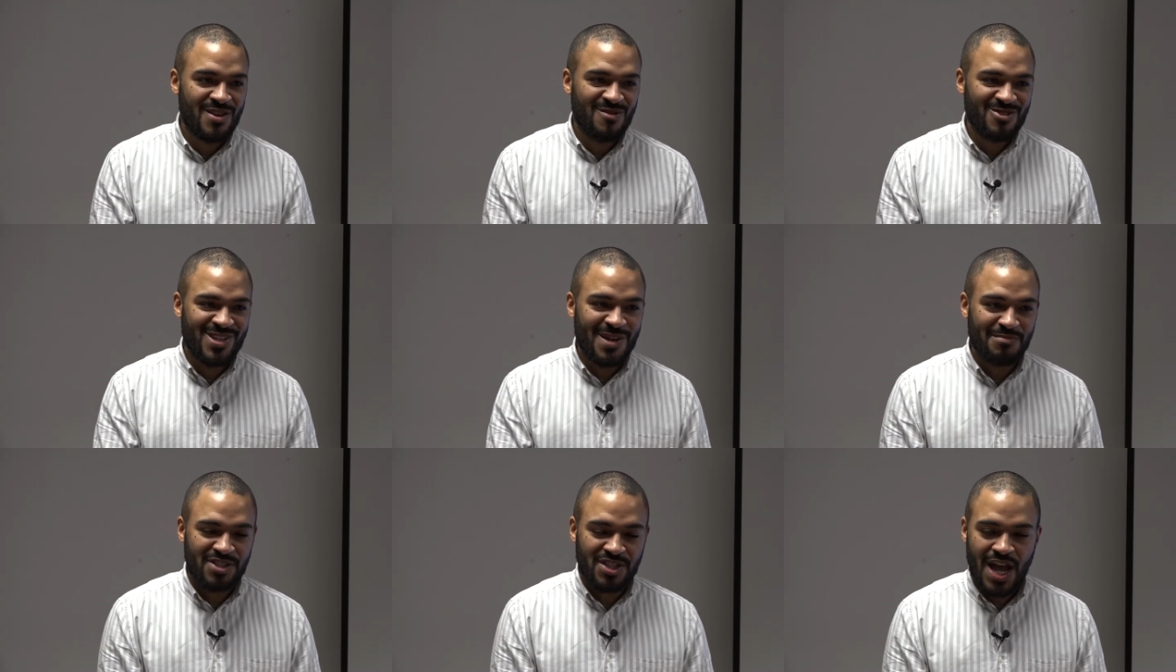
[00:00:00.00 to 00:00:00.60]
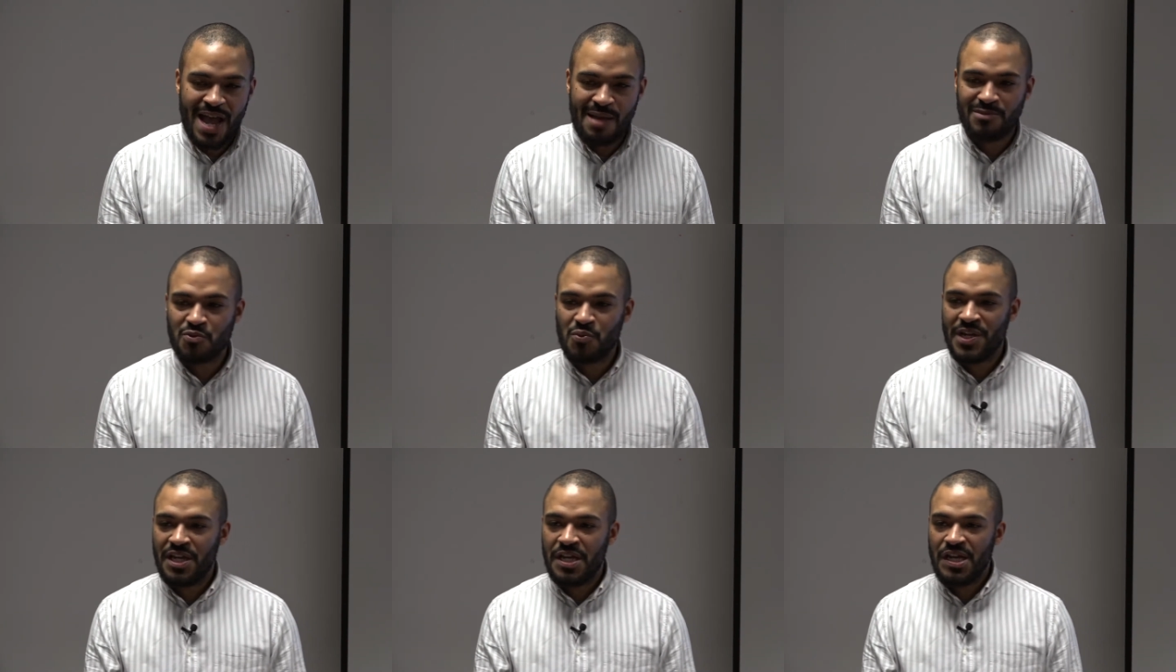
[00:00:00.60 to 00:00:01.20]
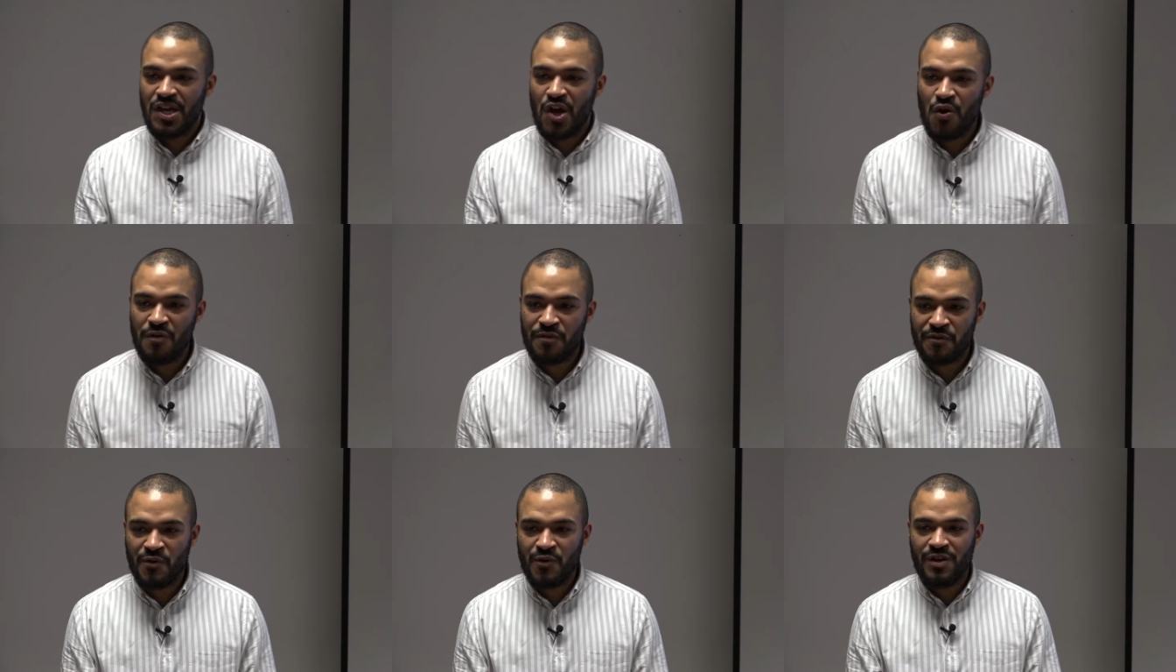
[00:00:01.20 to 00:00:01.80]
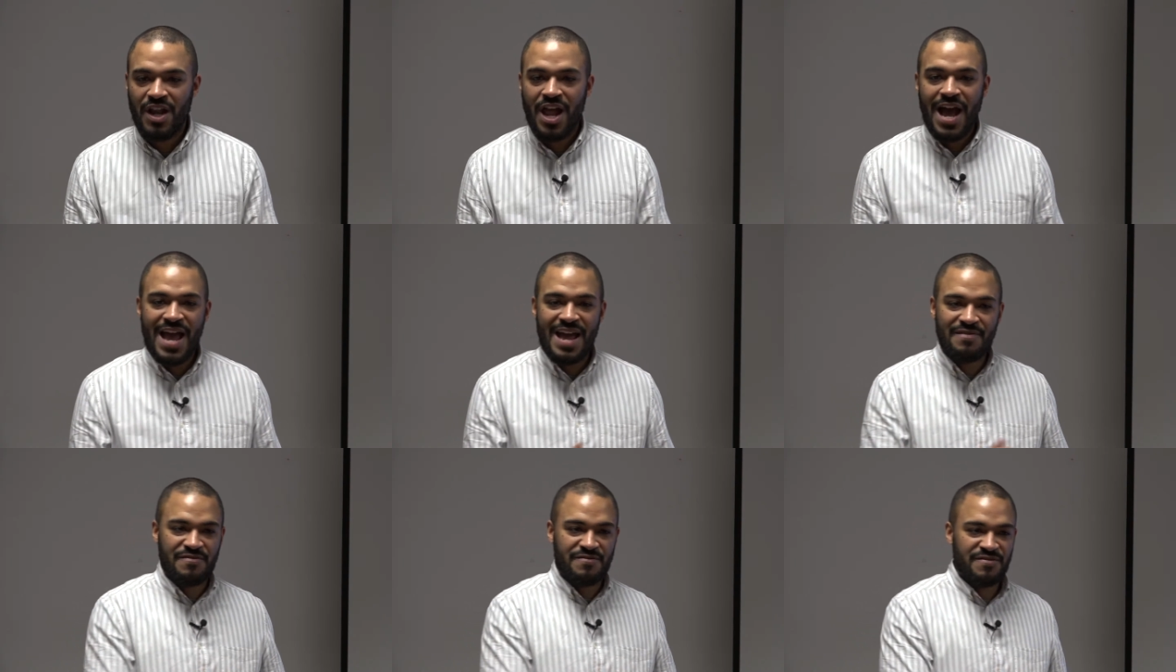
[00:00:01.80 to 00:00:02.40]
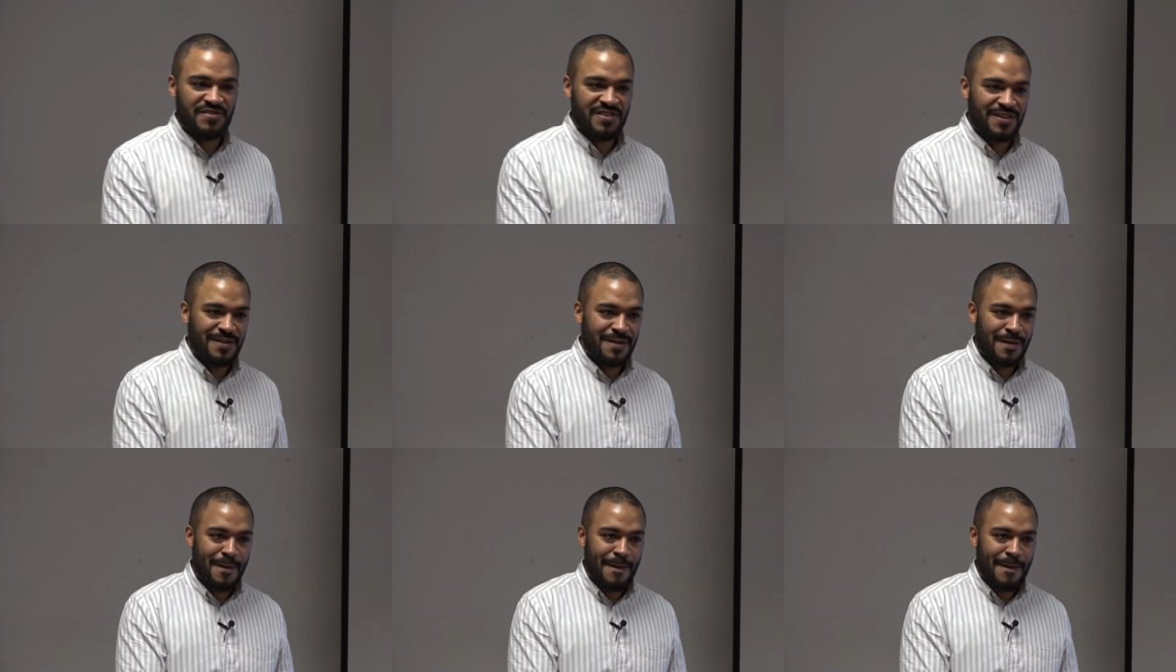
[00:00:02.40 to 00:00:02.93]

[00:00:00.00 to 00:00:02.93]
So sometimes we can go through life